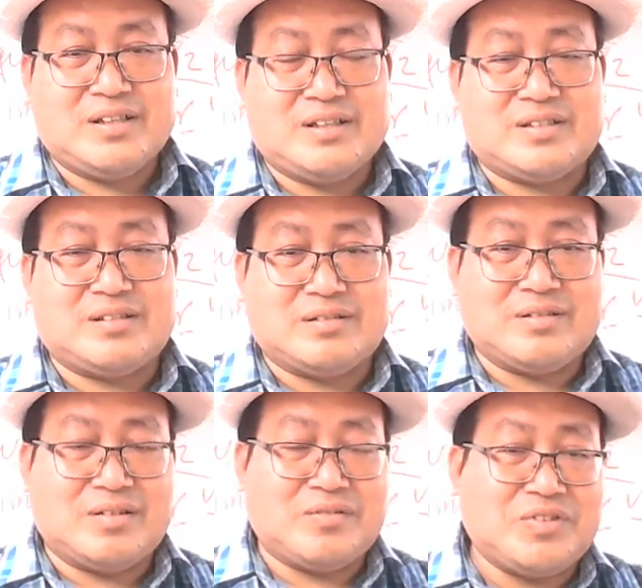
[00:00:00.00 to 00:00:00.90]
So
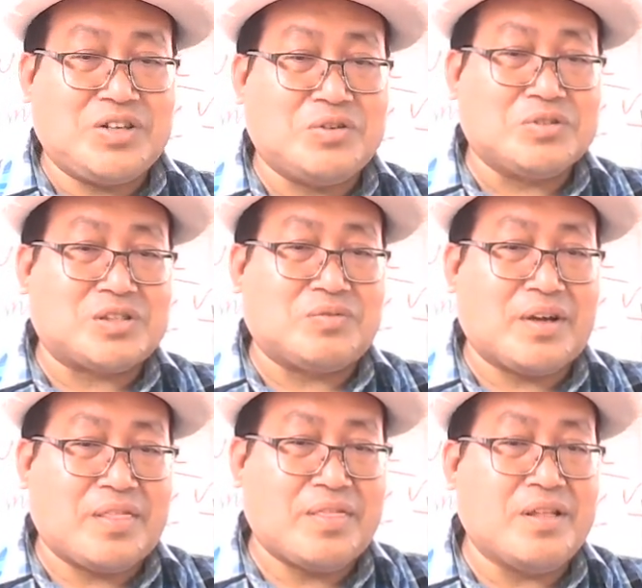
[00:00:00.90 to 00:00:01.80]
we use the
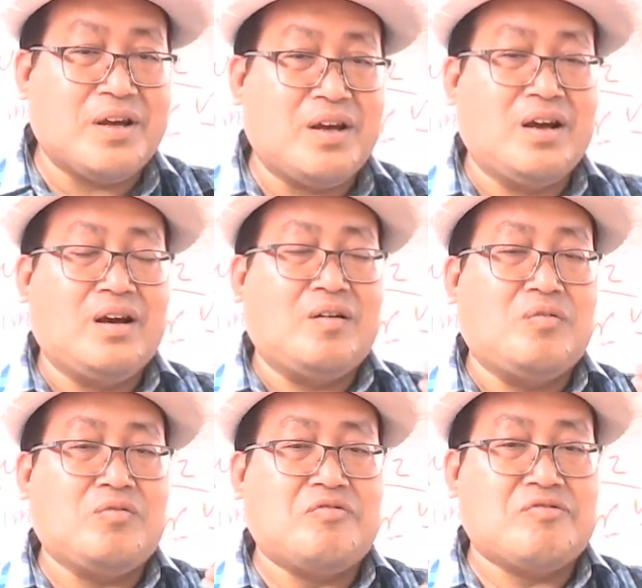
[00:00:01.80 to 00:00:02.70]
word the
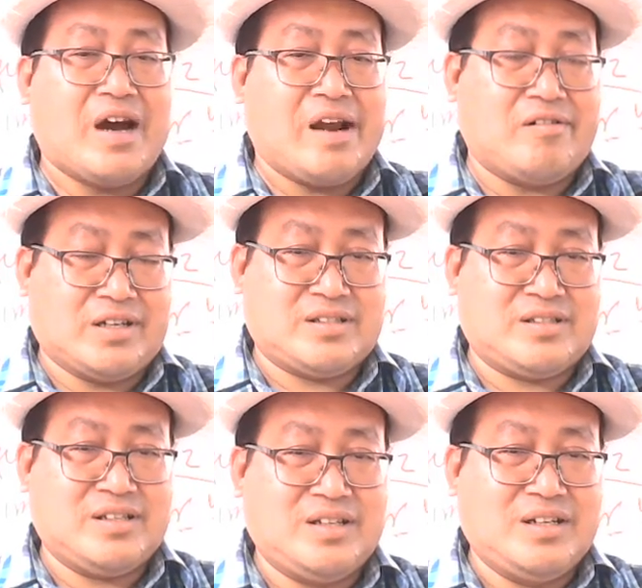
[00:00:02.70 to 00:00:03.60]

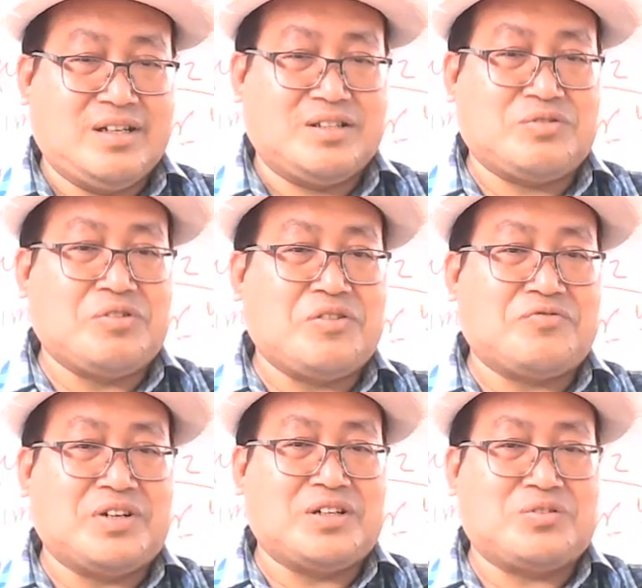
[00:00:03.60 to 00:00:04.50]
virus to
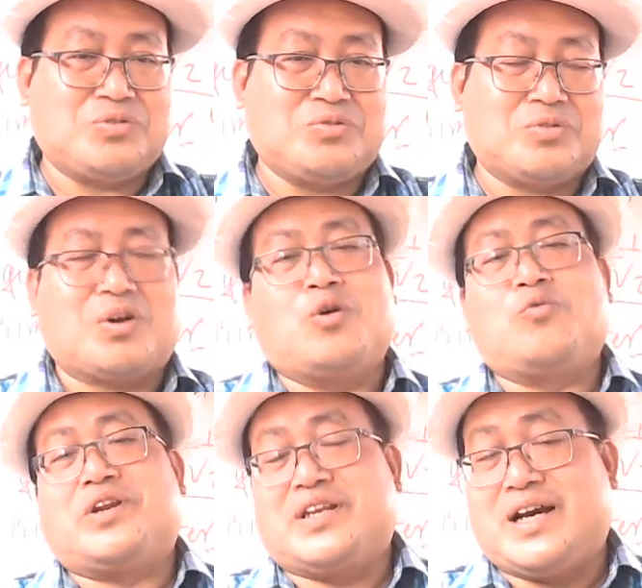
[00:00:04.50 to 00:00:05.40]
refer to
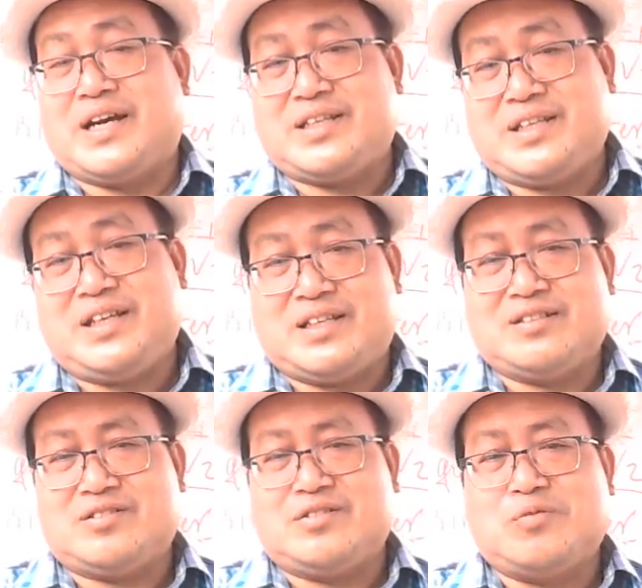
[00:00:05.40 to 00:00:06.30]
COVID-19.
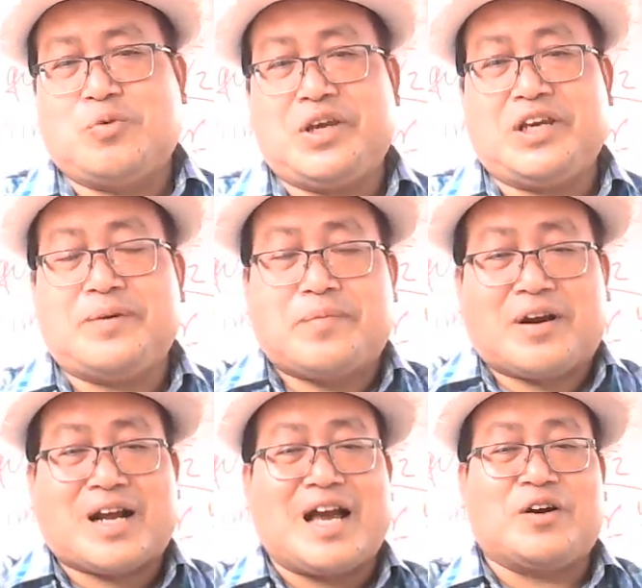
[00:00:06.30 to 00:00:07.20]
So we
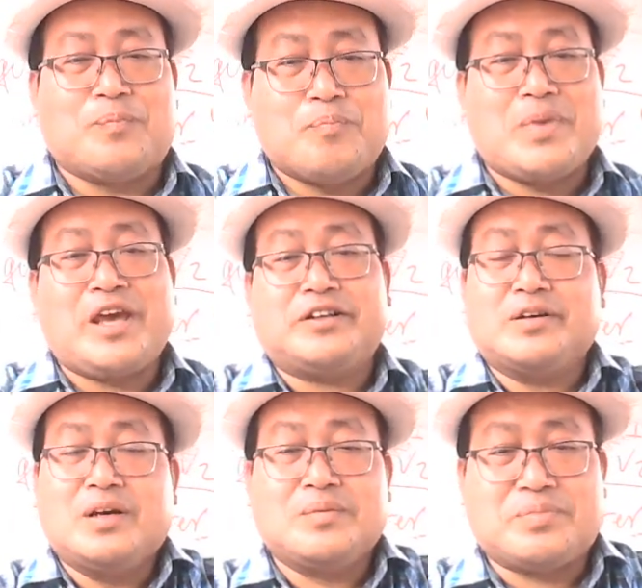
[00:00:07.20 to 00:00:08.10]
kind of make
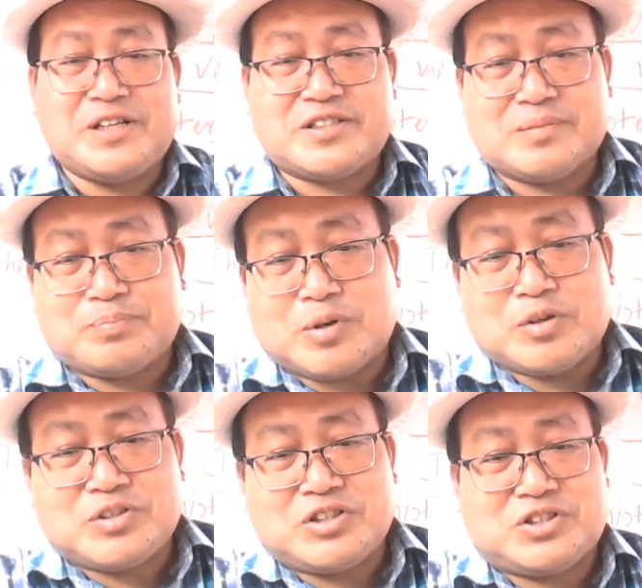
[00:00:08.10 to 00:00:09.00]

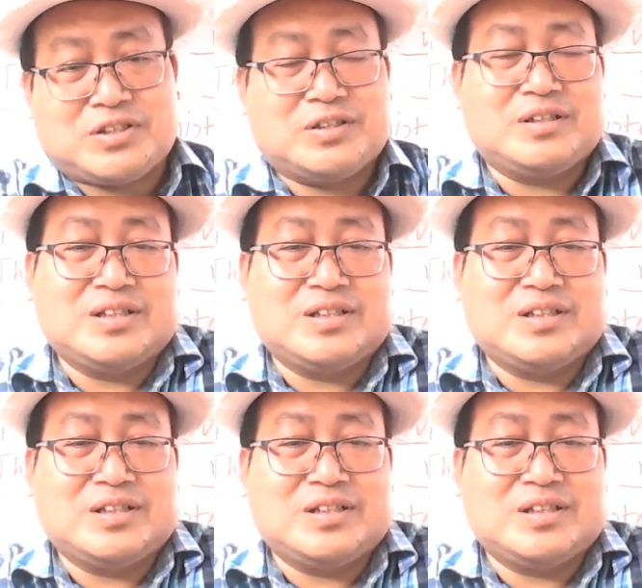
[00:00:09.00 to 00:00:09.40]
presupposition.